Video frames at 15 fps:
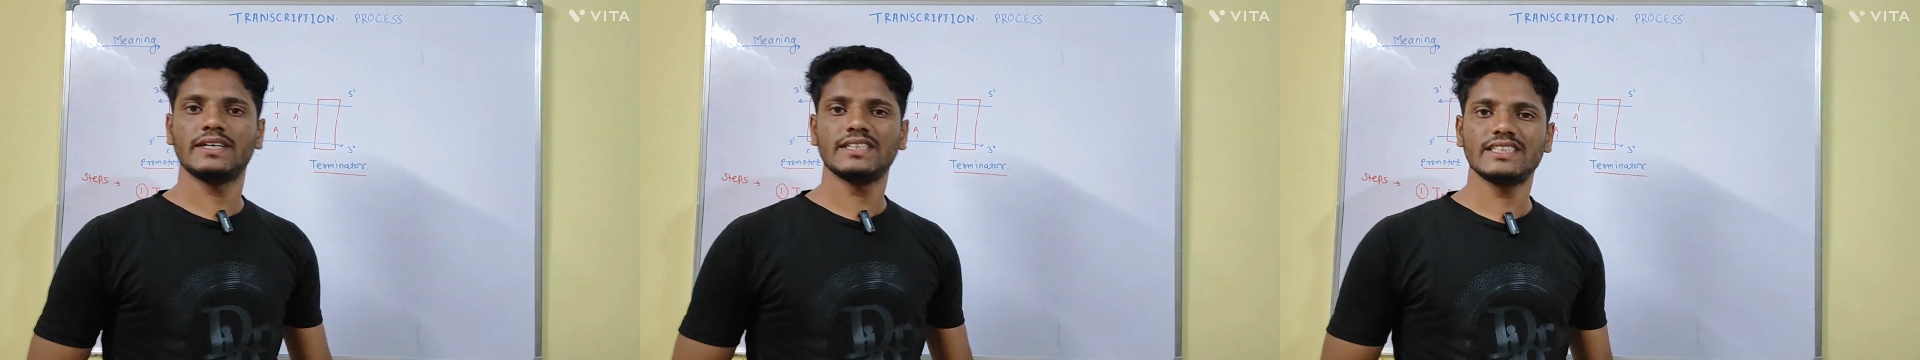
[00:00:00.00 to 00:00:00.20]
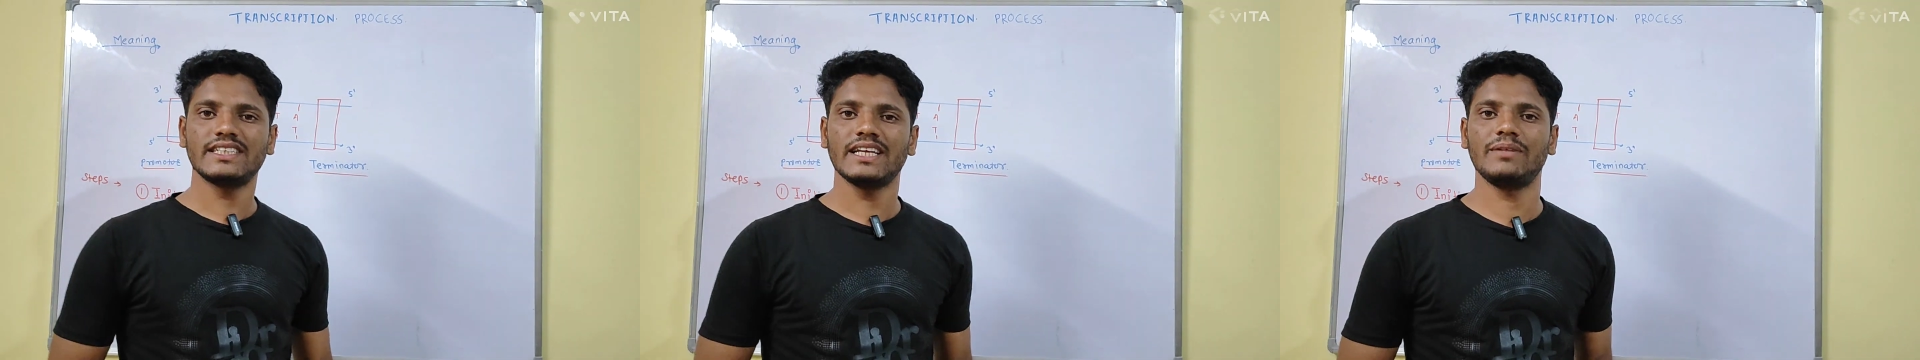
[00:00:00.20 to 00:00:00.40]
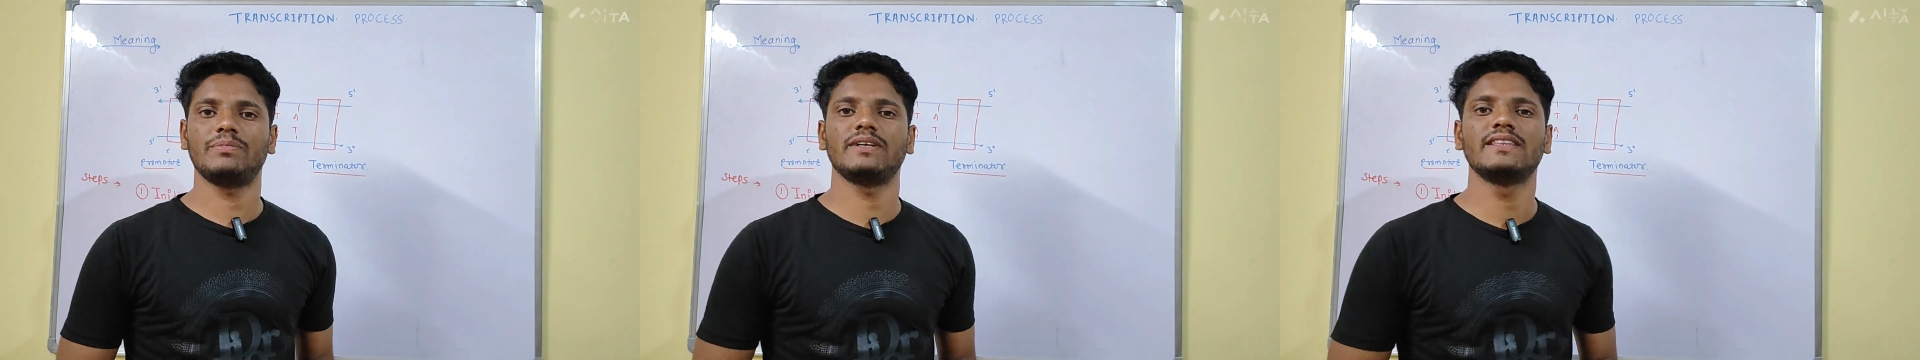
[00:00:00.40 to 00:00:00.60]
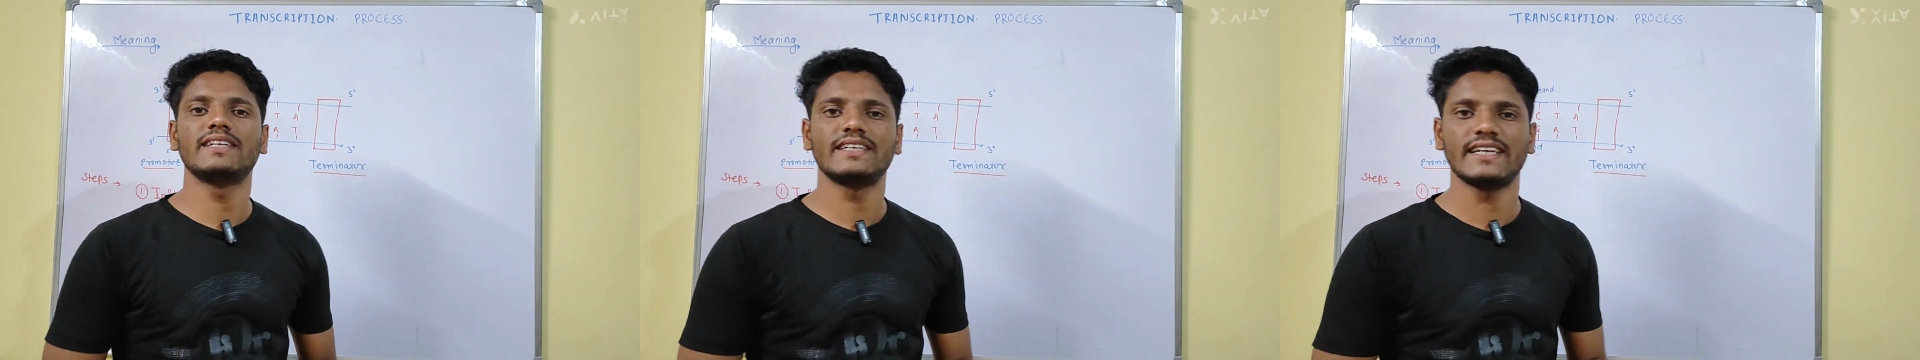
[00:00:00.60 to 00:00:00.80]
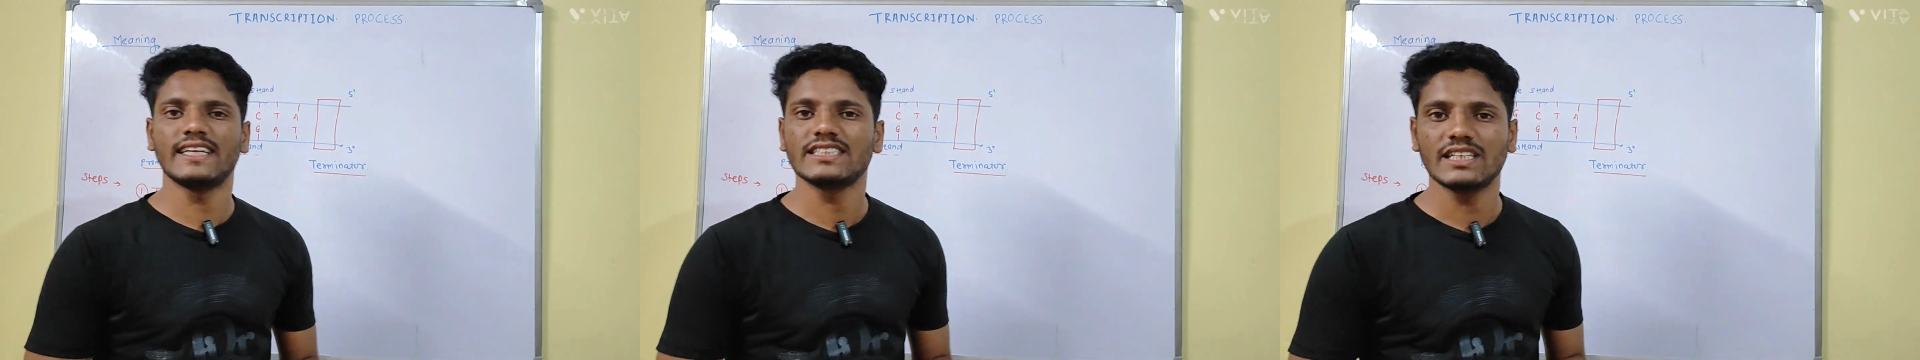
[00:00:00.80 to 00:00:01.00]
First step in
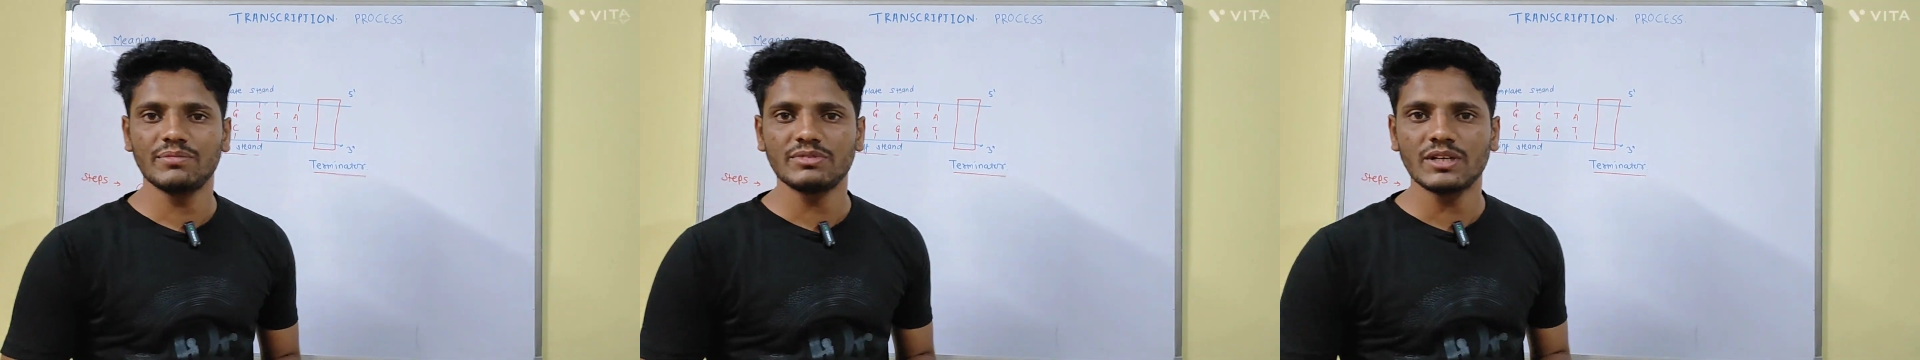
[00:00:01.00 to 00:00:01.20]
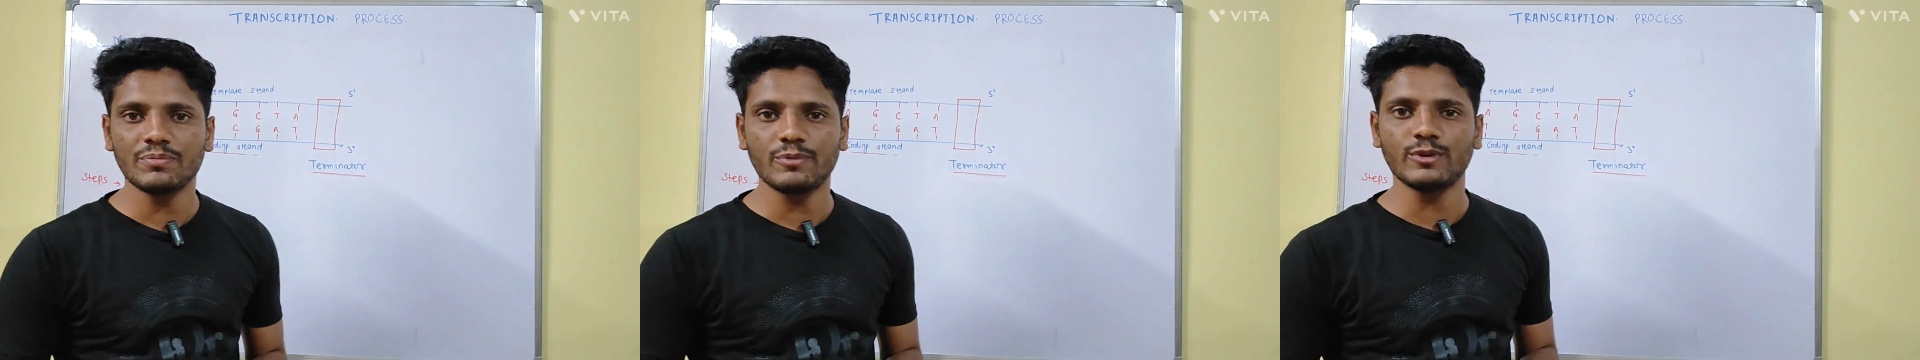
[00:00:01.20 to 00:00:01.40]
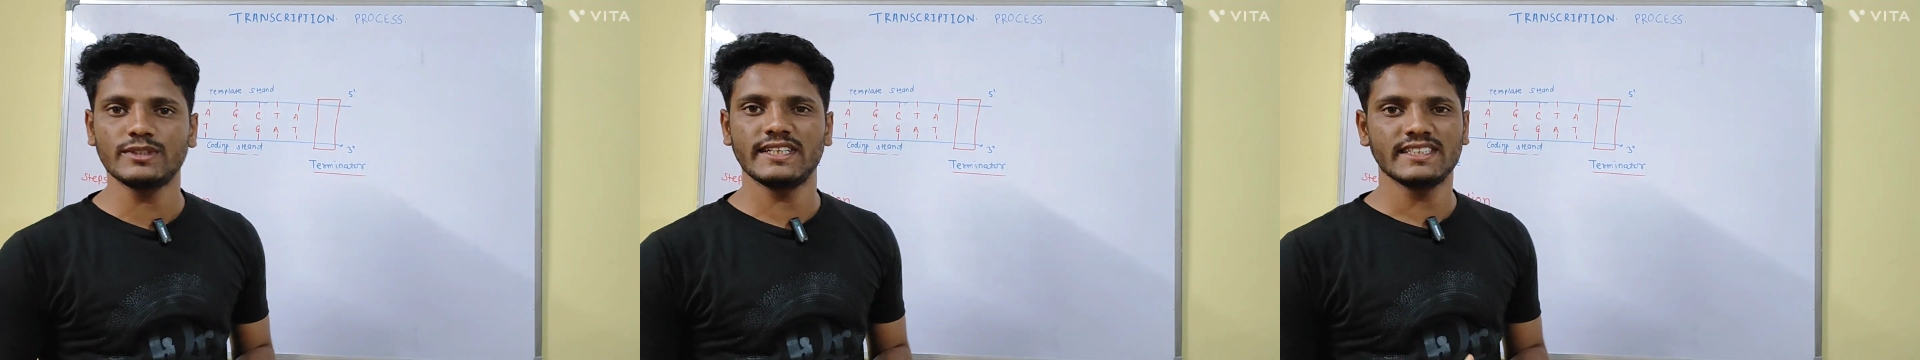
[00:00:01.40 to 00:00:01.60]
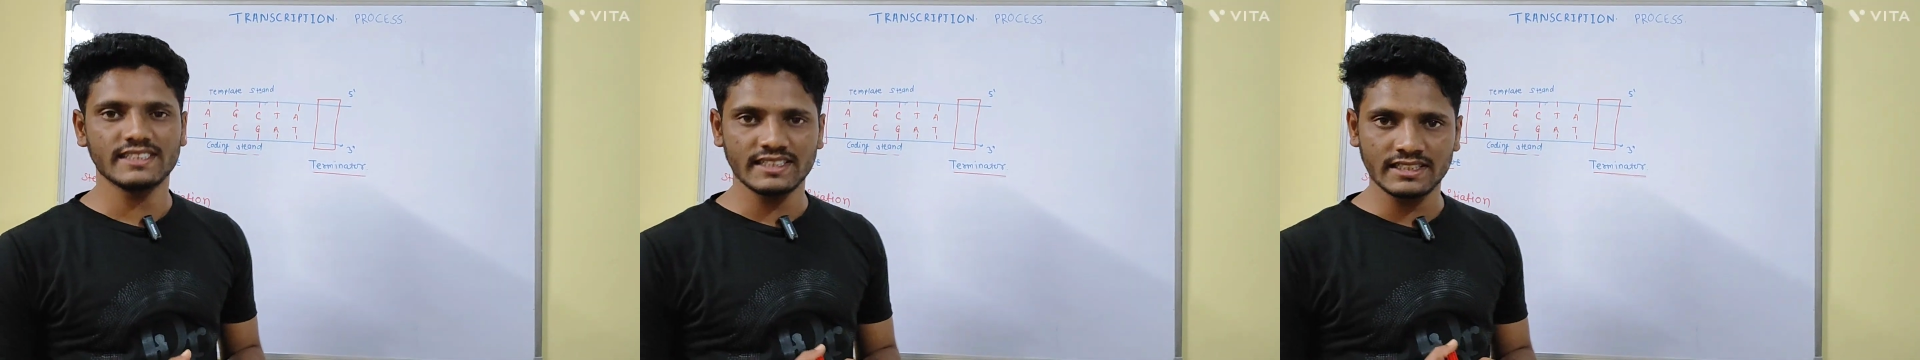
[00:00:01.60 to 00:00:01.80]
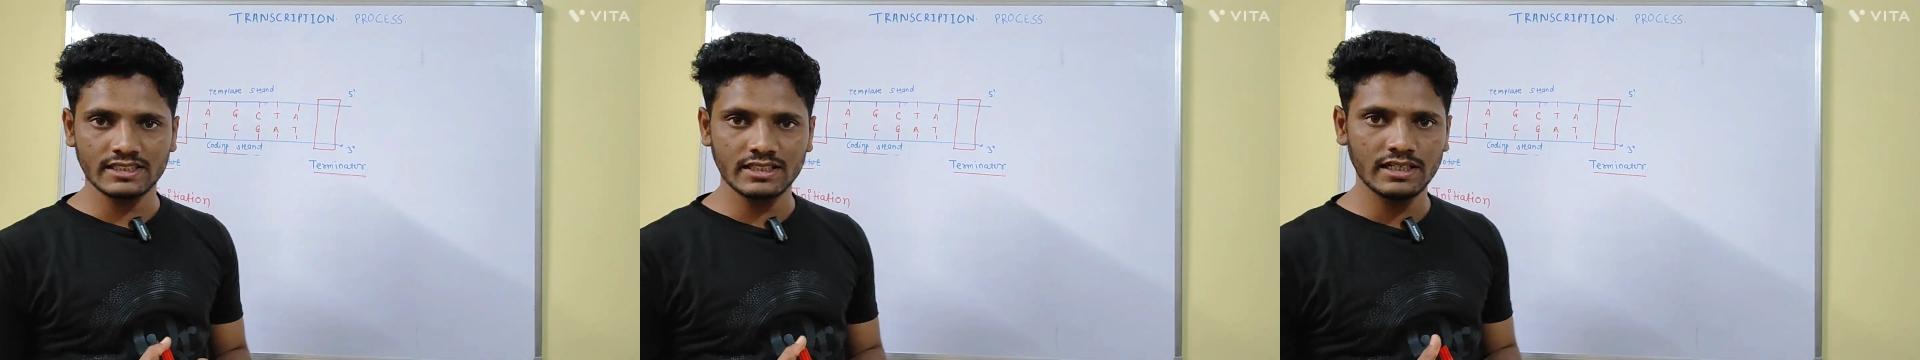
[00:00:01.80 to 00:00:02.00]
the transcription
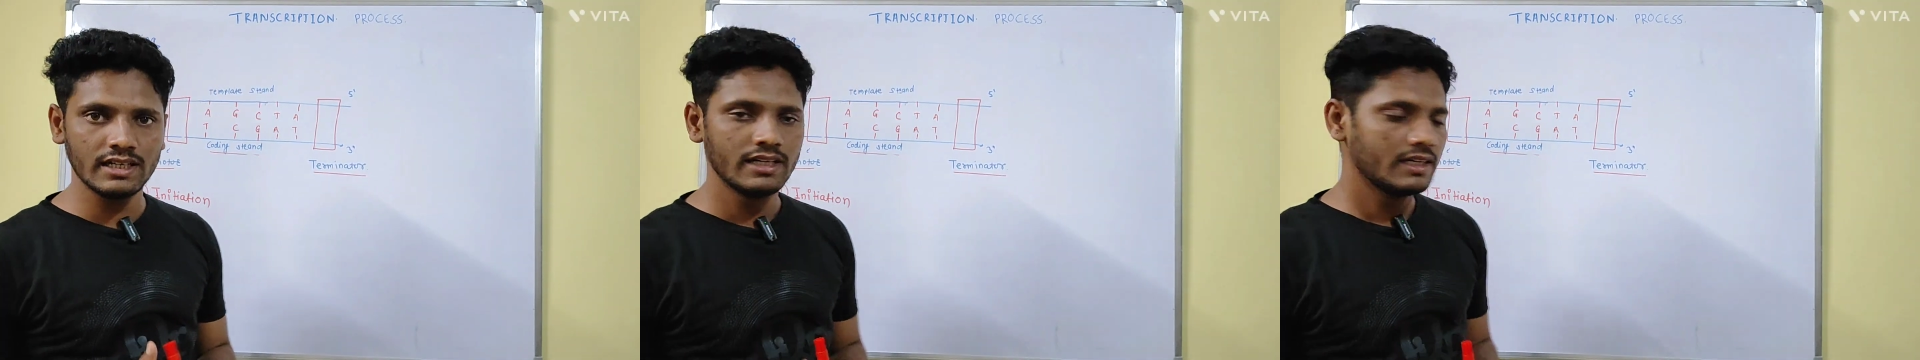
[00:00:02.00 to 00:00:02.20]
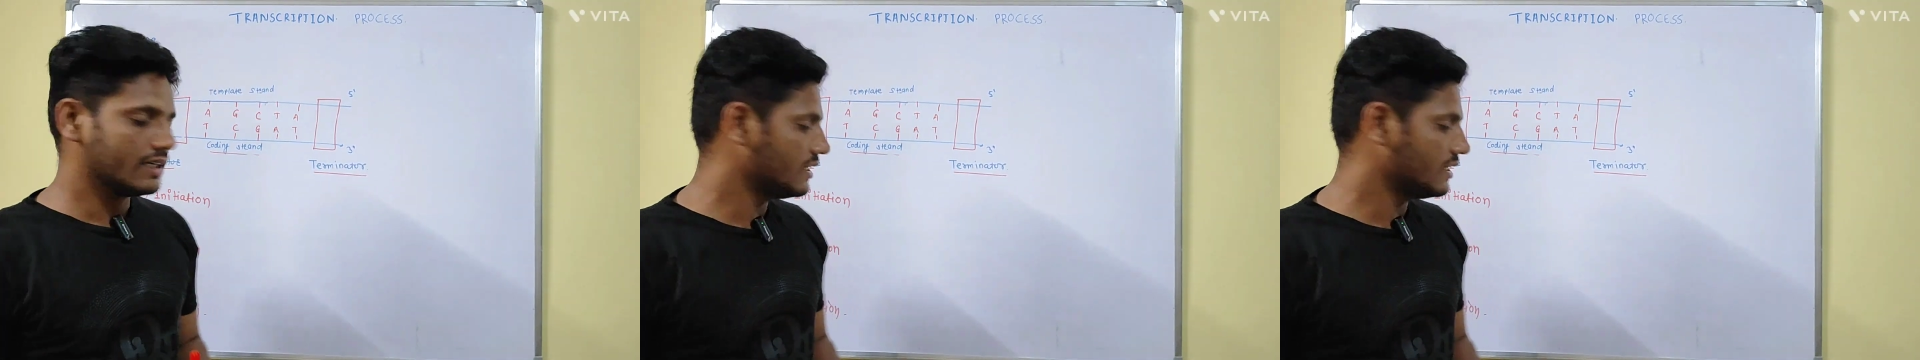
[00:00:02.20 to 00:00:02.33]
process is the